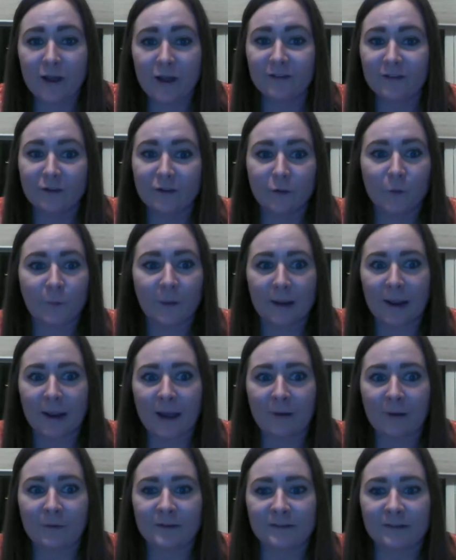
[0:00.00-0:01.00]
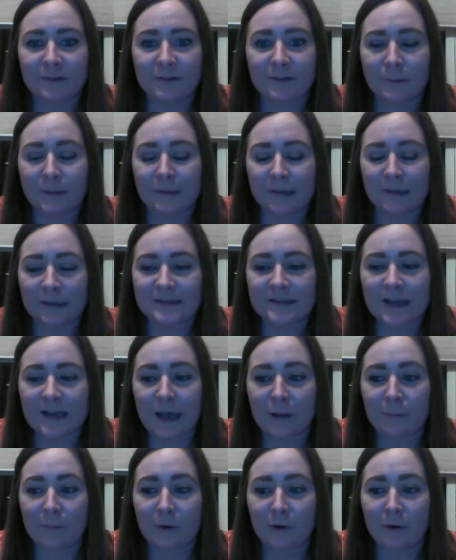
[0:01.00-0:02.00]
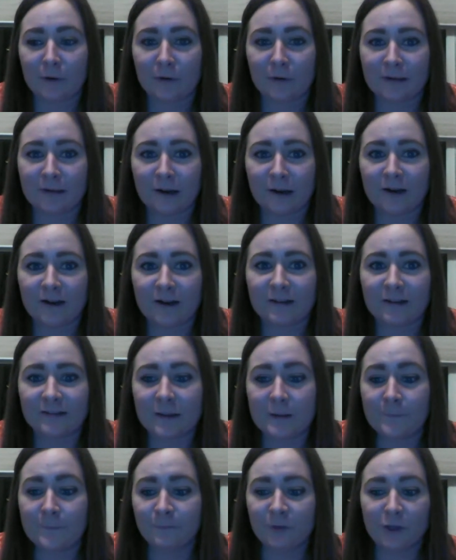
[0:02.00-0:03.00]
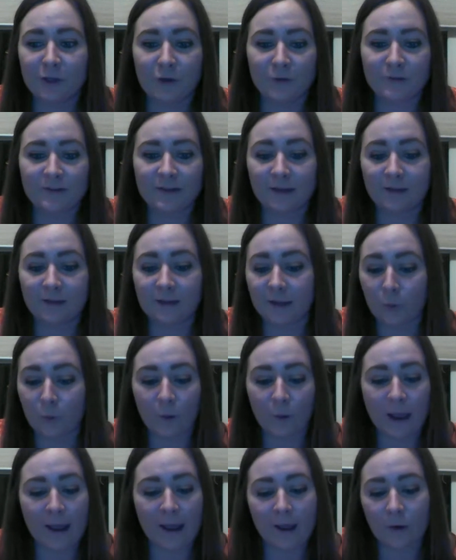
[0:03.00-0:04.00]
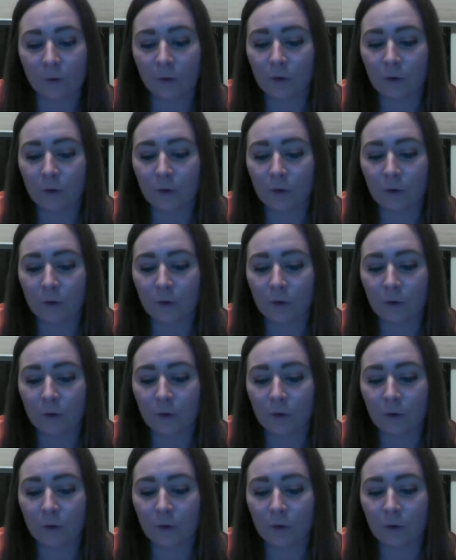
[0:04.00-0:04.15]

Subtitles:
So the way I was explaining it to Emma earlier is saying like, wow,